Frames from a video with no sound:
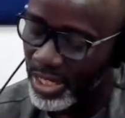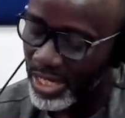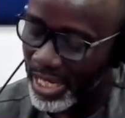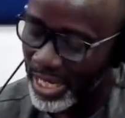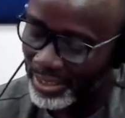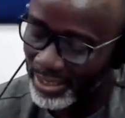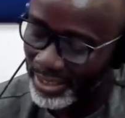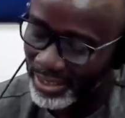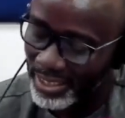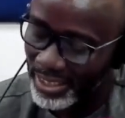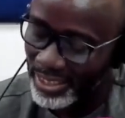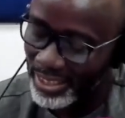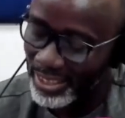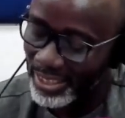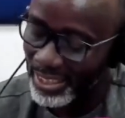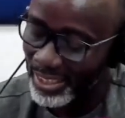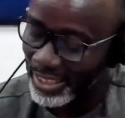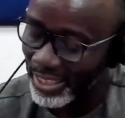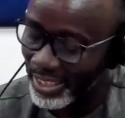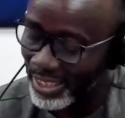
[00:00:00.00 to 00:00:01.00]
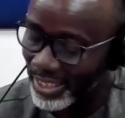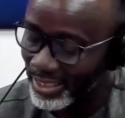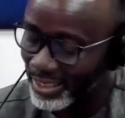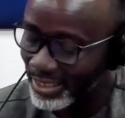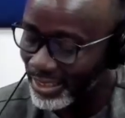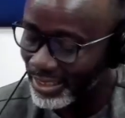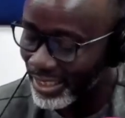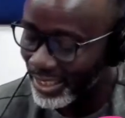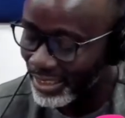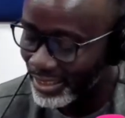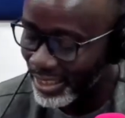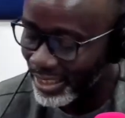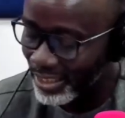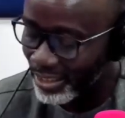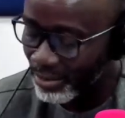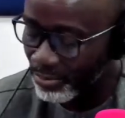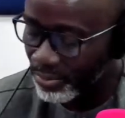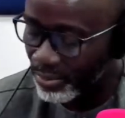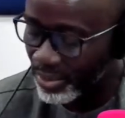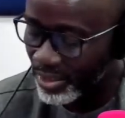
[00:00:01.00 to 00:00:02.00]
ascertain that learning has
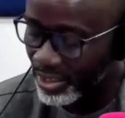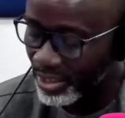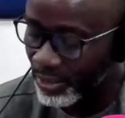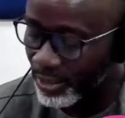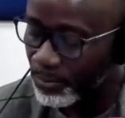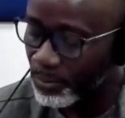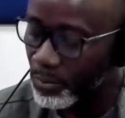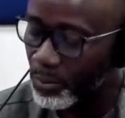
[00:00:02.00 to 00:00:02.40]
taken place